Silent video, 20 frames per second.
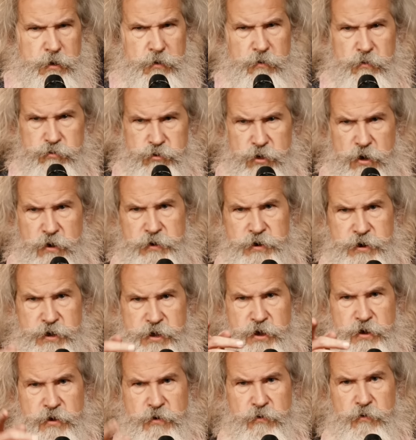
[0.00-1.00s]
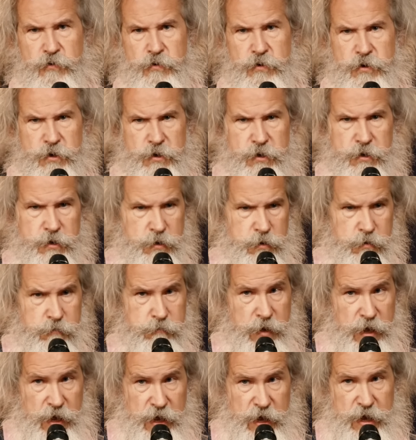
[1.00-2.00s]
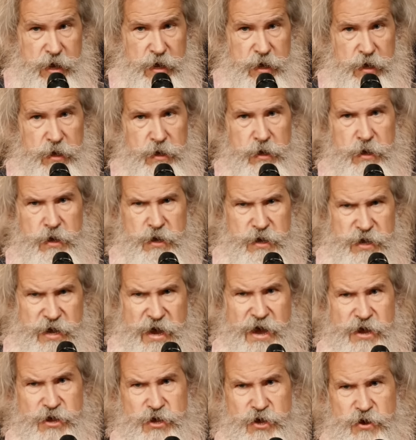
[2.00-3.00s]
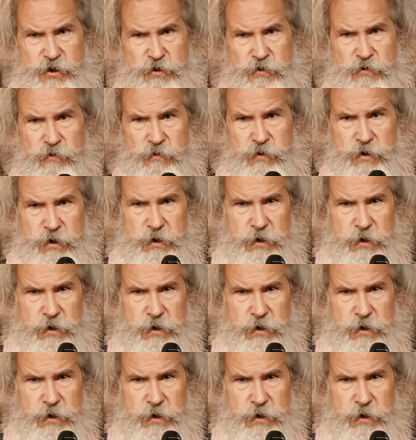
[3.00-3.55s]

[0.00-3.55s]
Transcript: Who's hard to you? Me? Yeah, you.